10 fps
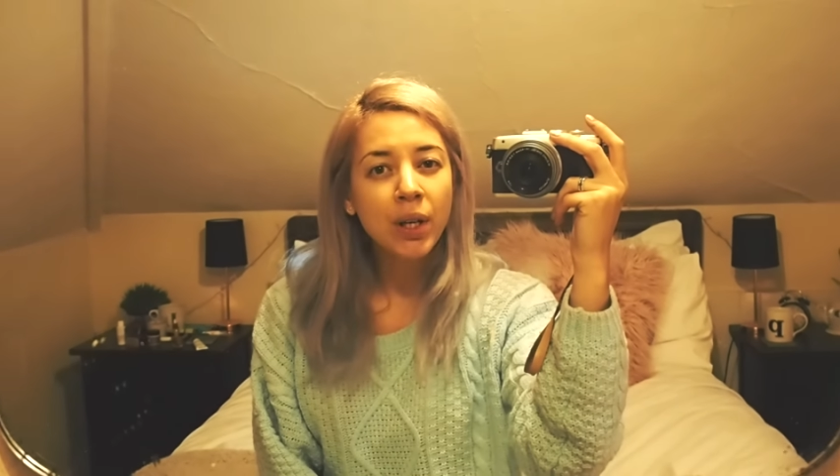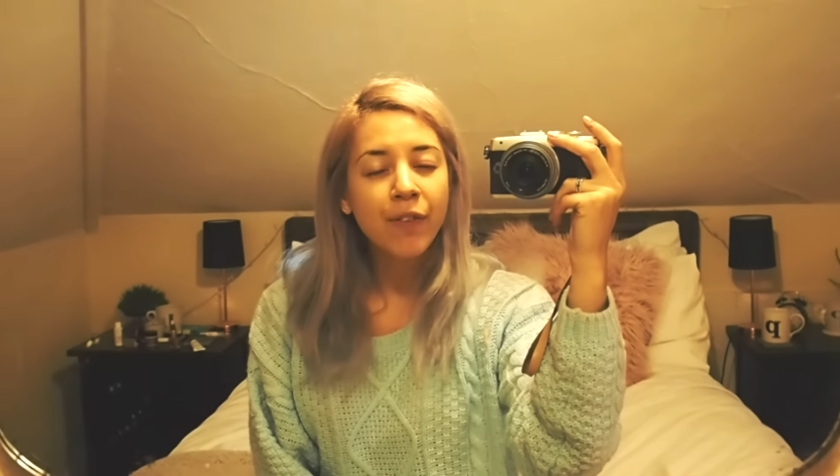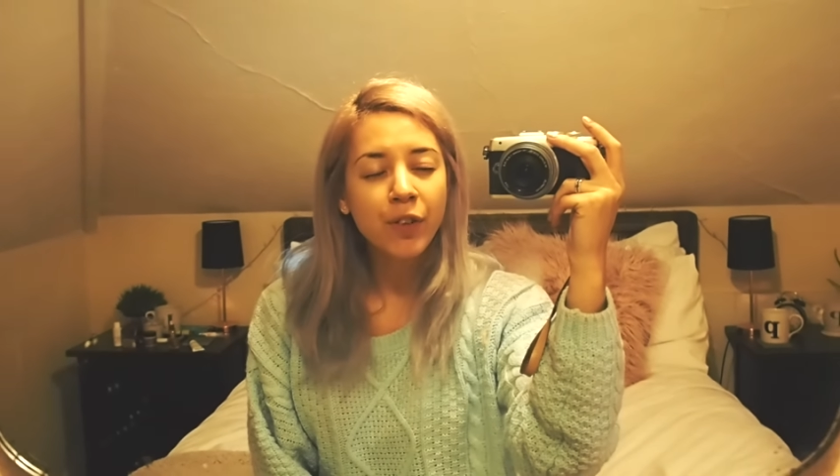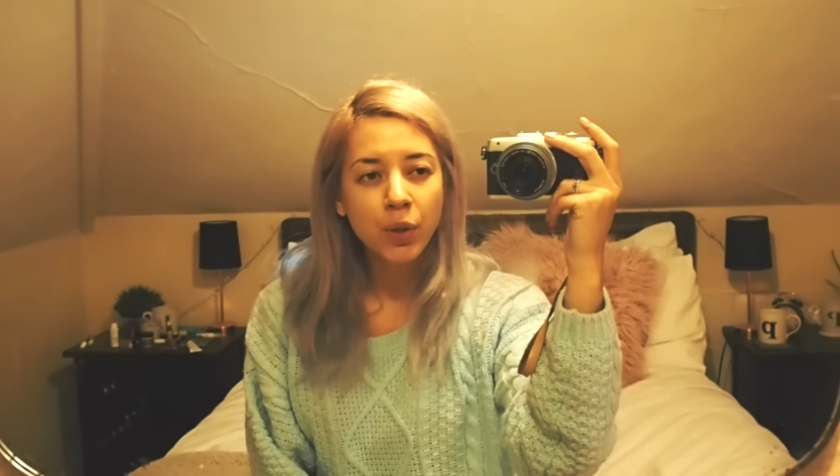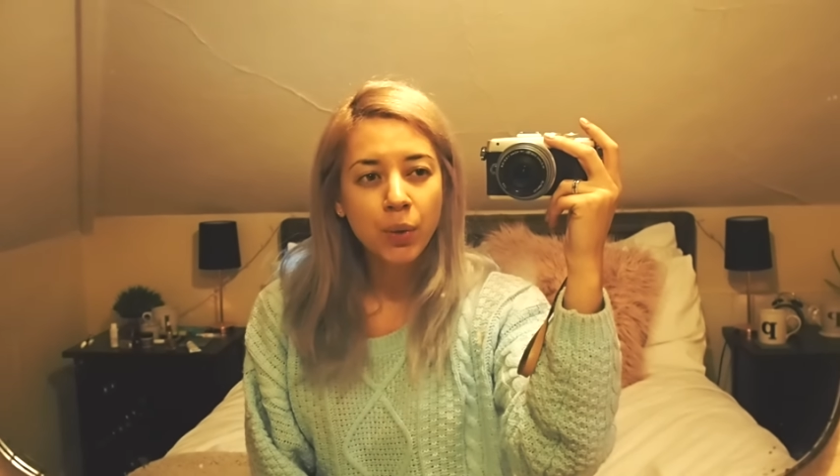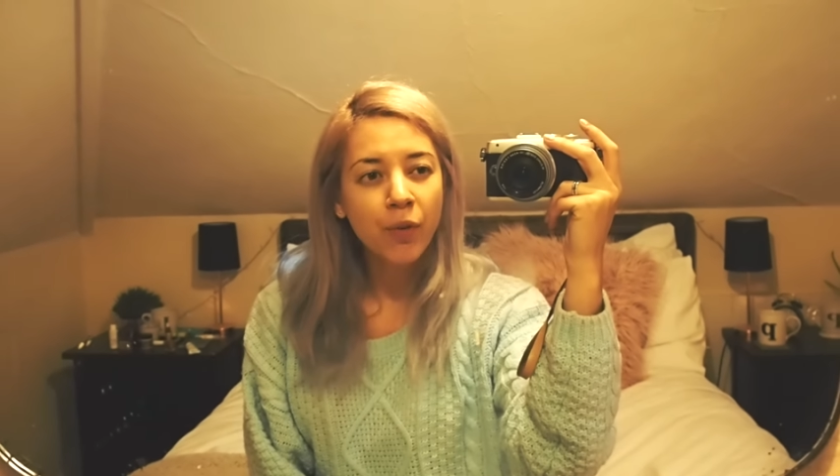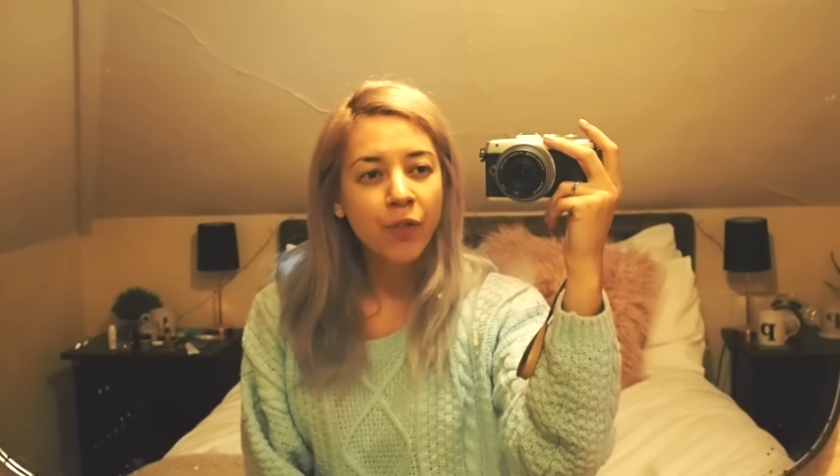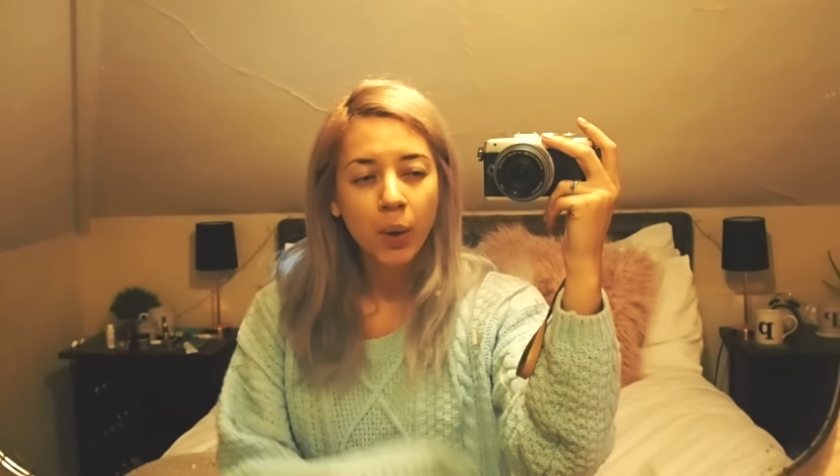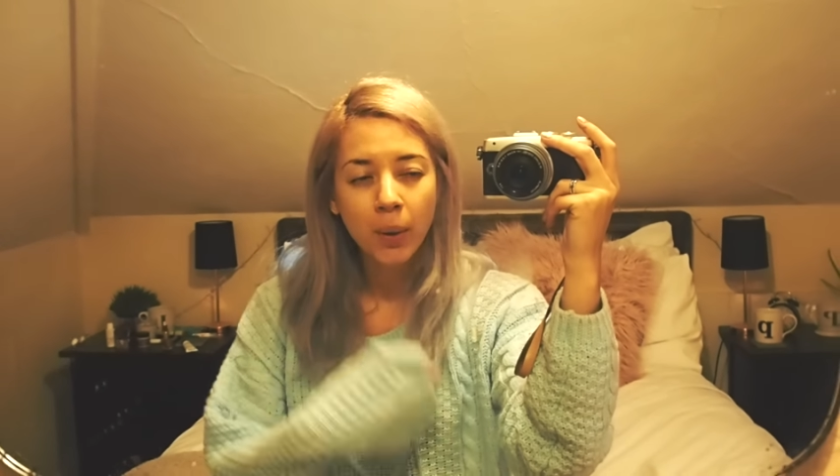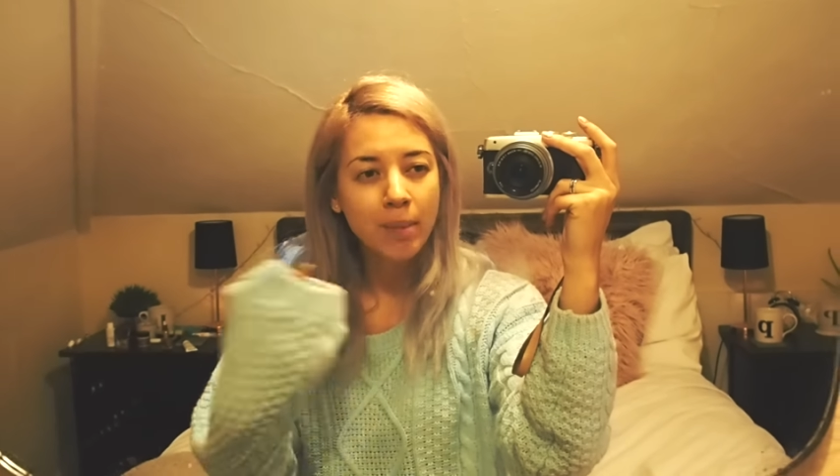if you were
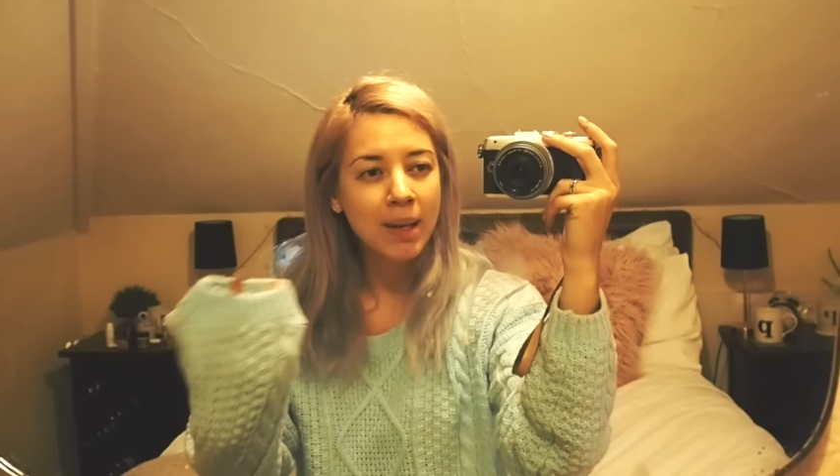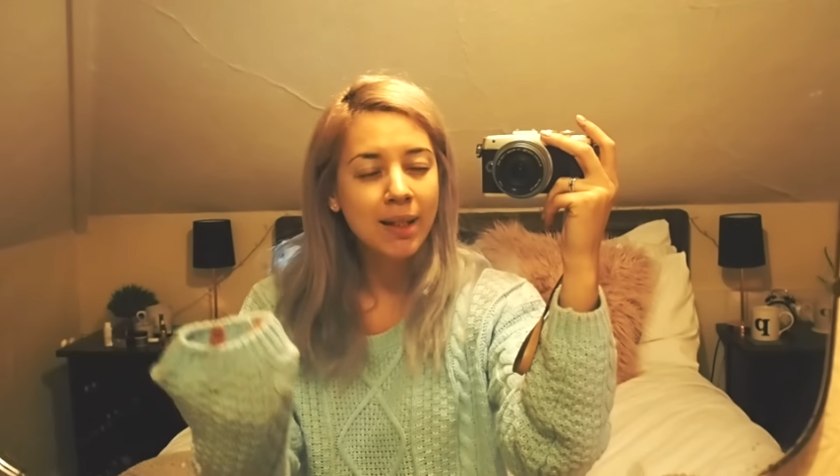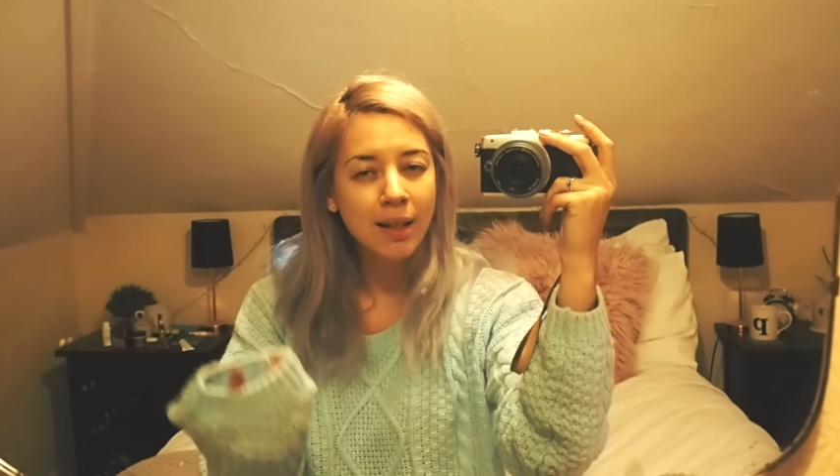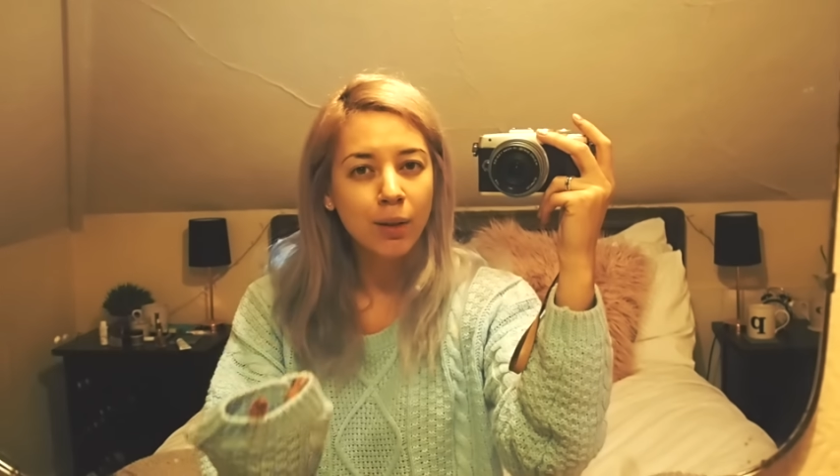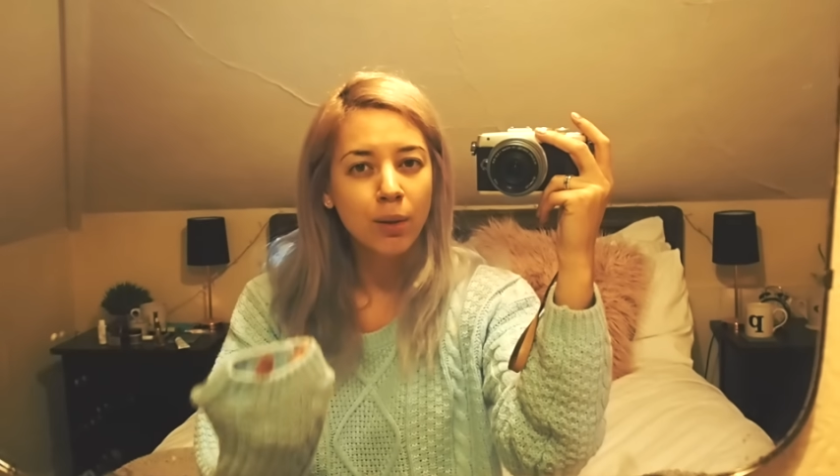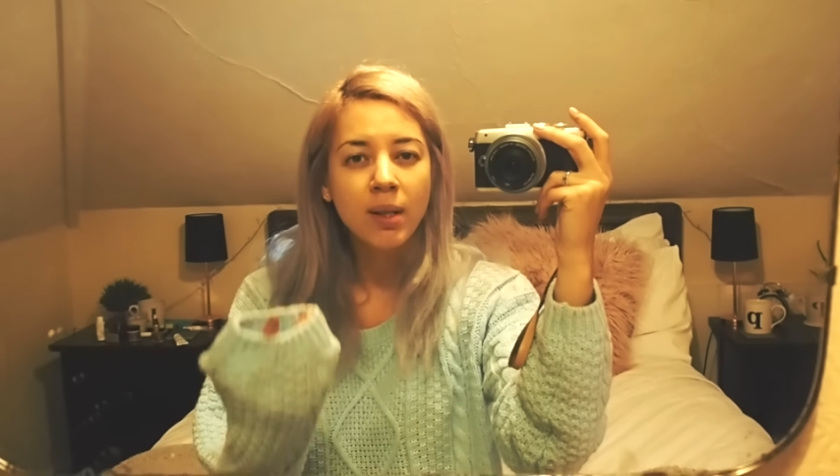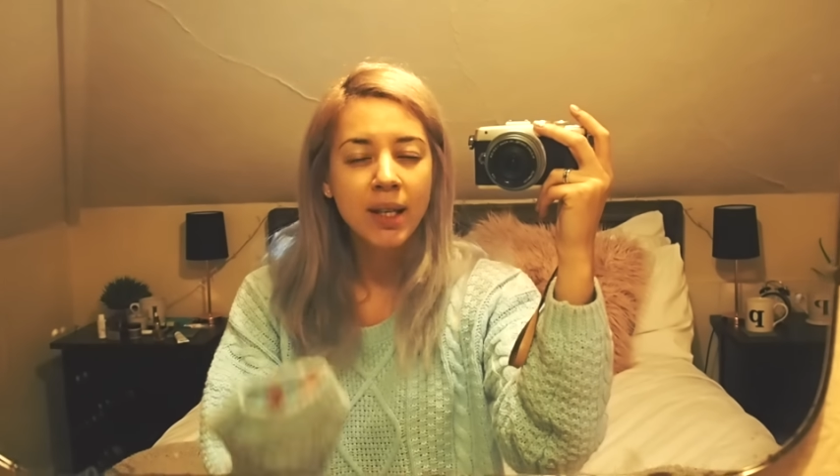following me still